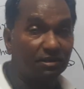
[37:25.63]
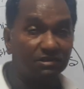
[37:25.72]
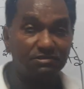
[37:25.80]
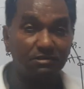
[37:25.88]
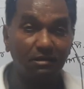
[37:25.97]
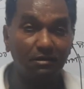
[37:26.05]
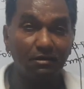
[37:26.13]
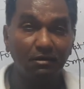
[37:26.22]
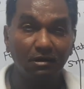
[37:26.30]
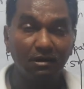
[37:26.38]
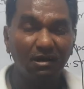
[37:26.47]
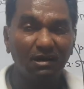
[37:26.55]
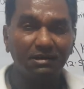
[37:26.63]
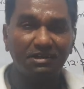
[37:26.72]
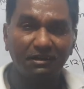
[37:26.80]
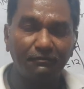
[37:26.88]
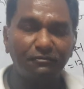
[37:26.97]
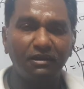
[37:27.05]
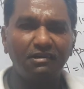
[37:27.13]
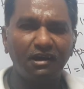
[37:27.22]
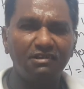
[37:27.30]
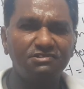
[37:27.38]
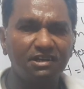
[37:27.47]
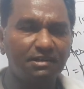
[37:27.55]
is drifted
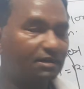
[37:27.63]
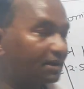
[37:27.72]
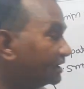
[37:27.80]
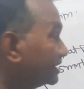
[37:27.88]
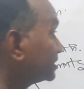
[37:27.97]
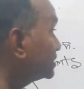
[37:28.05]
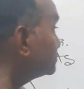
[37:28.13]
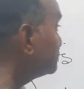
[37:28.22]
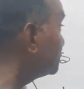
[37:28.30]
horizontally? It is